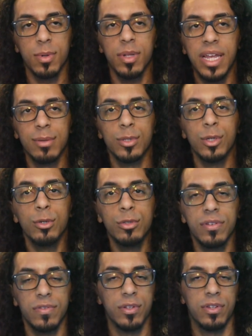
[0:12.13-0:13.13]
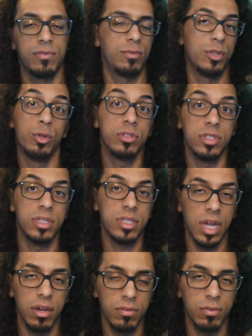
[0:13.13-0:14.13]
My name is Uchi. If you're new to the
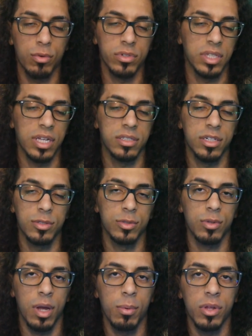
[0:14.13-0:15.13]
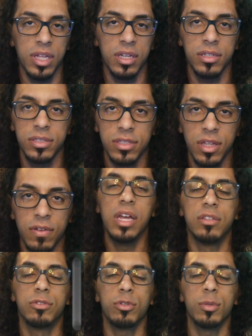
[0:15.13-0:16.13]
channel, of course, like, share, subscribe, all that good
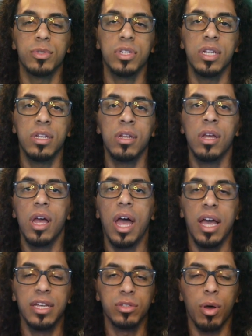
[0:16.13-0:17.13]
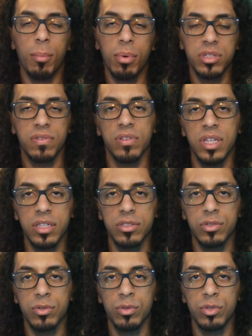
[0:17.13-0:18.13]
stuff. Description has a bunch of links
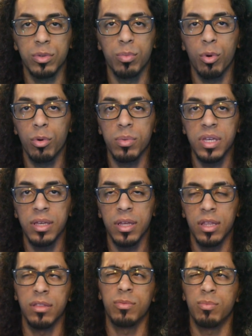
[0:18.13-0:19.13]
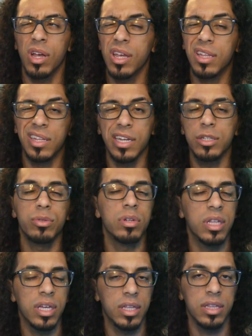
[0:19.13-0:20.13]
to support me and probably a
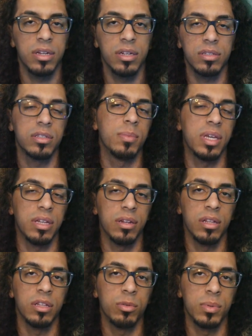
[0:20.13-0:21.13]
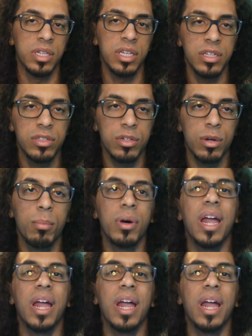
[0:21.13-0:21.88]
Linktree link in there to make it a little bit easier. But